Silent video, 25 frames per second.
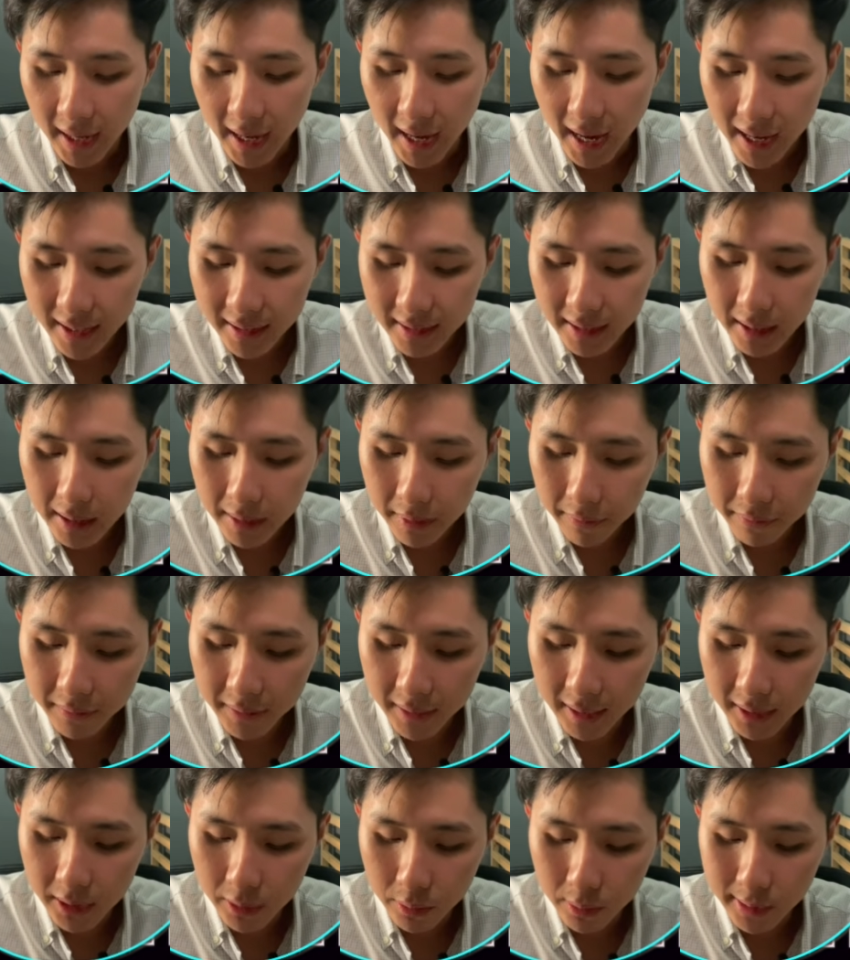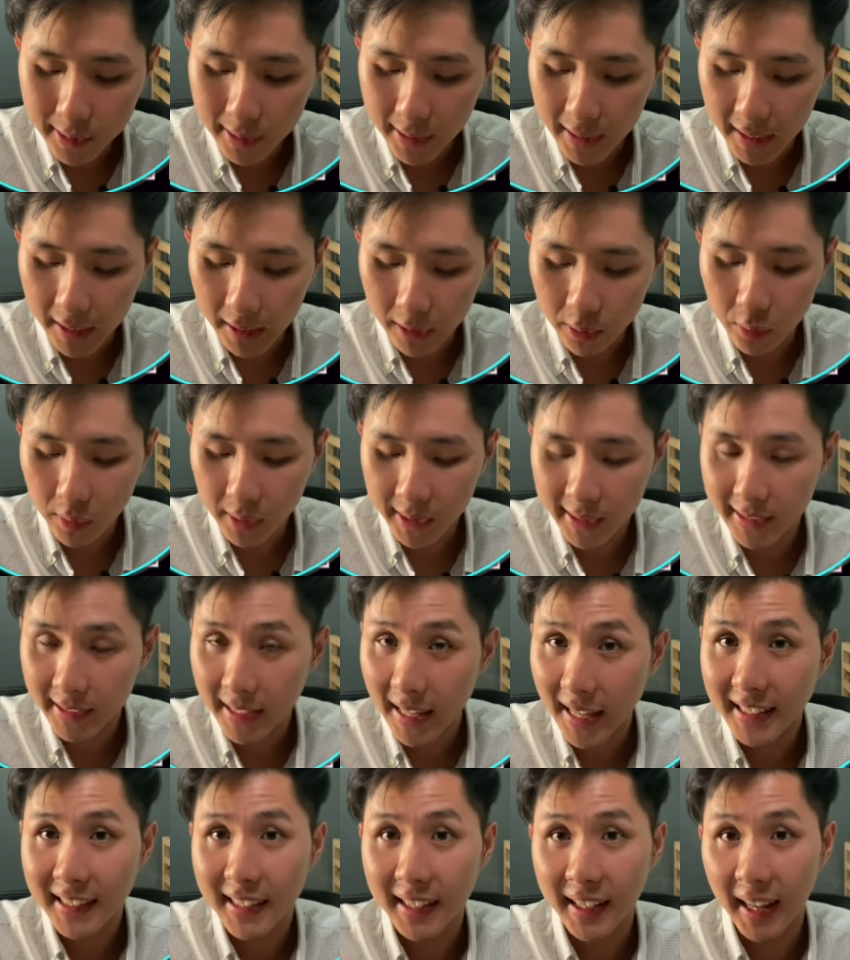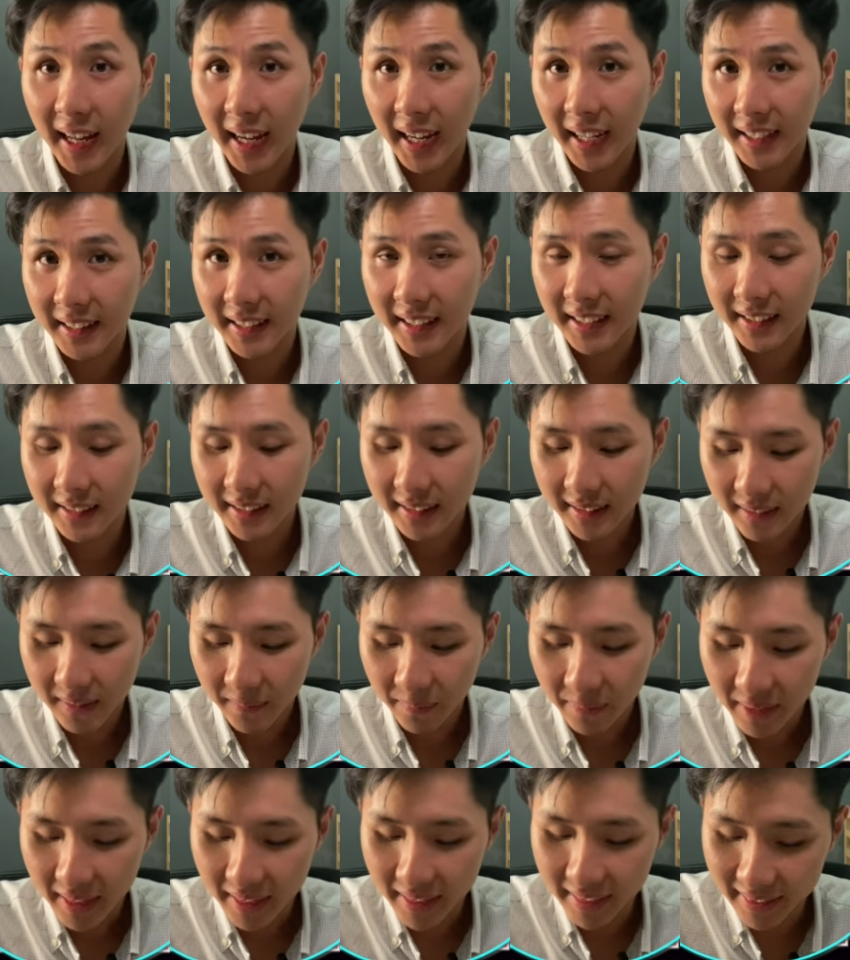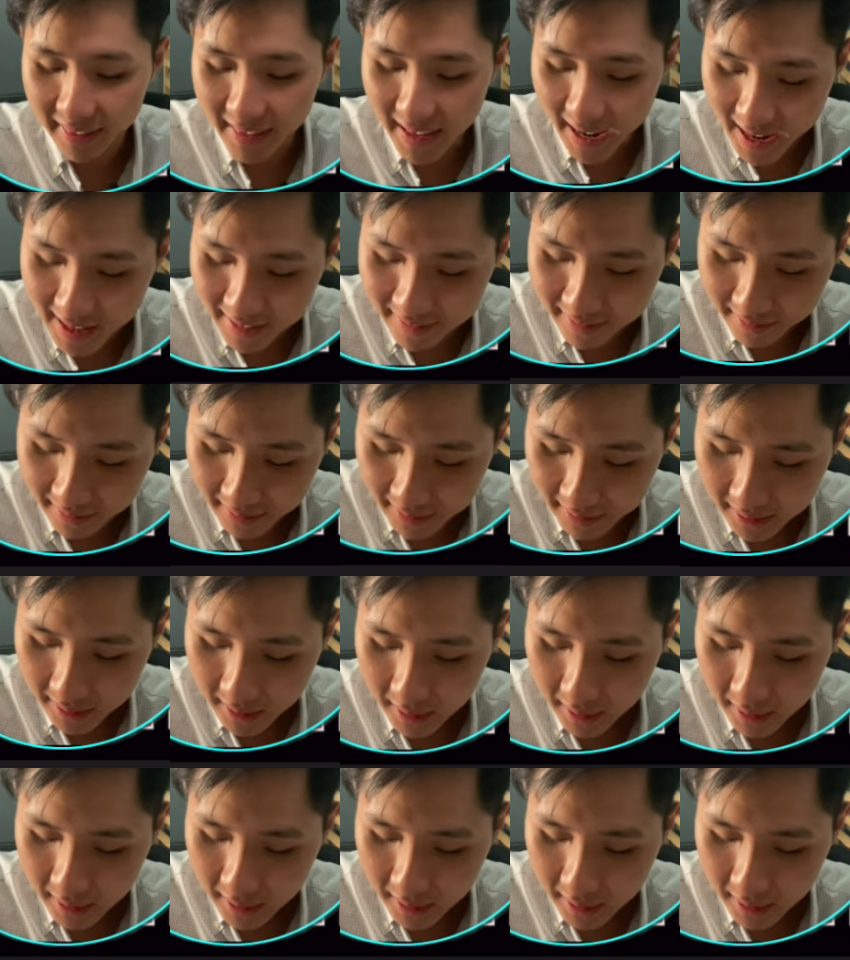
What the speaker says: And if the user age is less than 18, then